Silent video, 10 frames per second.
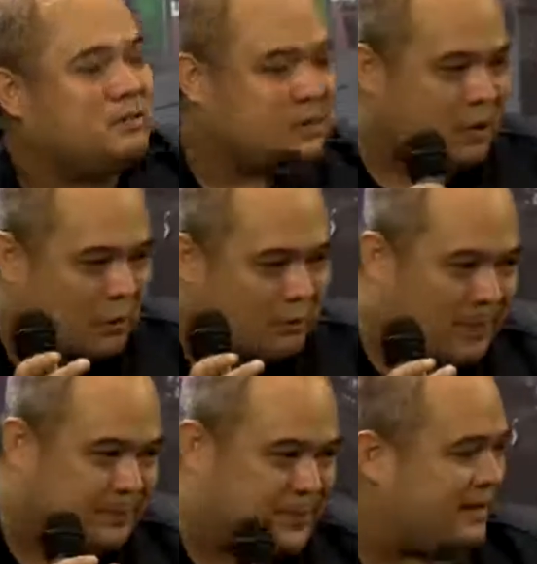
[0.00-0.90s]

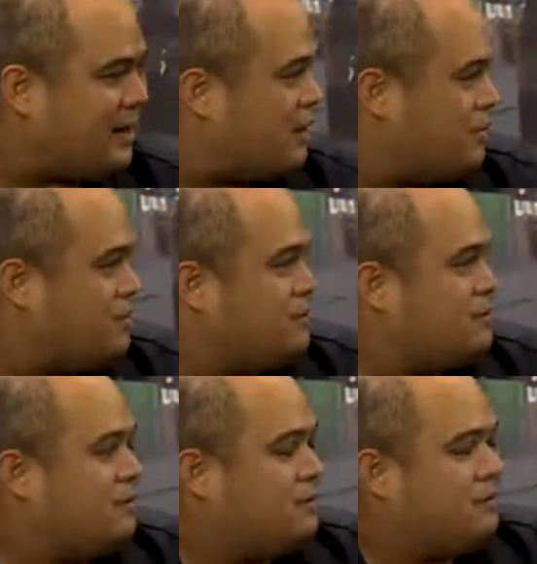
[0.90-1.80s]
corrupt scenario,
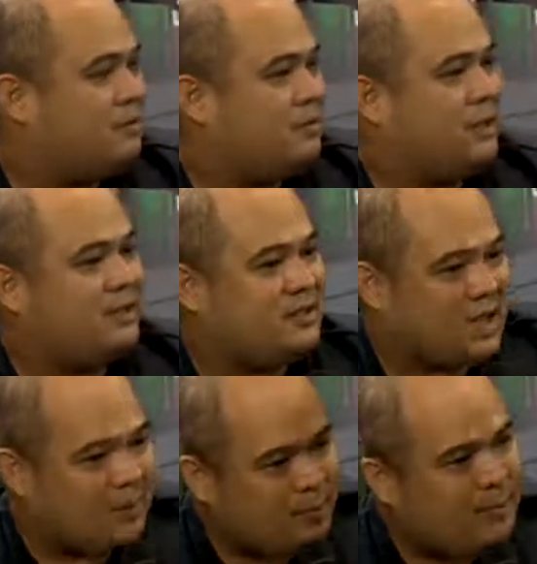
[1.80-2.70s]
they'd
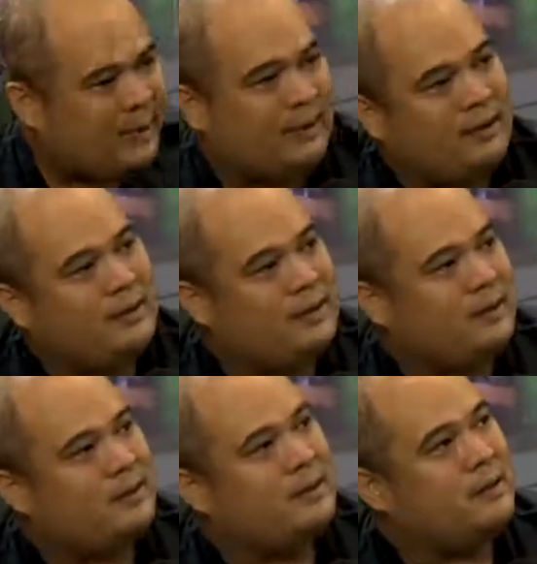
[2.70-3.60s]
stop a bike.
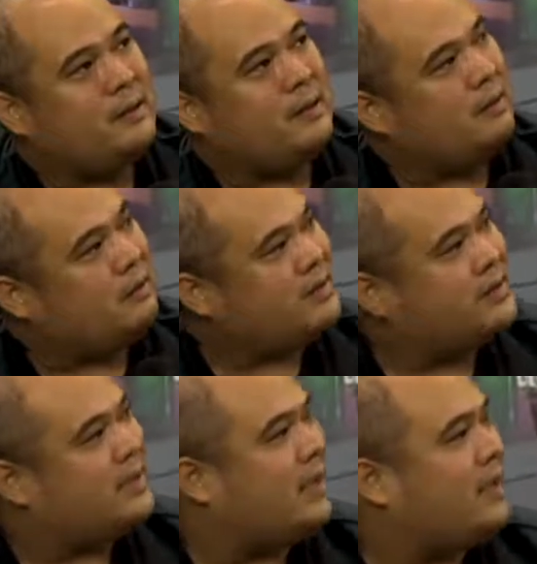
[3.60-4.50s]

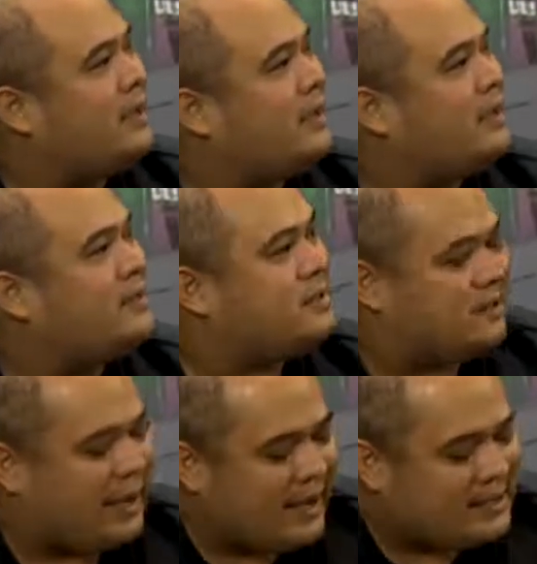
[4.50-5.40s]
Let's say
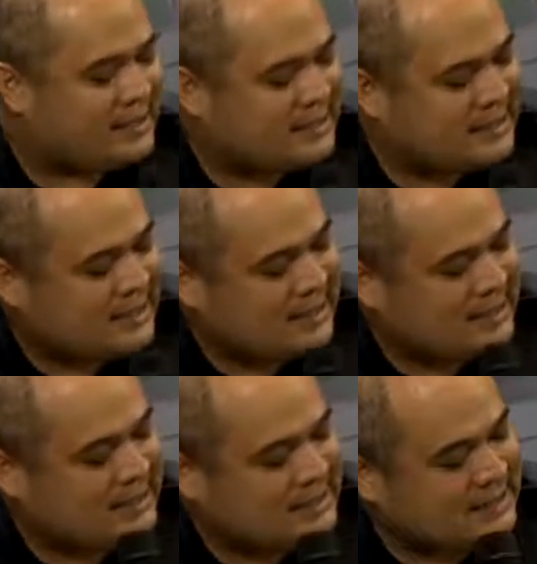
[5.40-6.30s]
his license
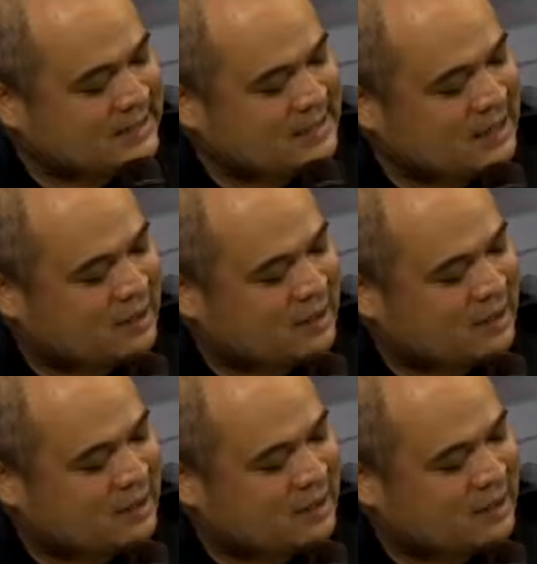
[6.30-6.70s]
is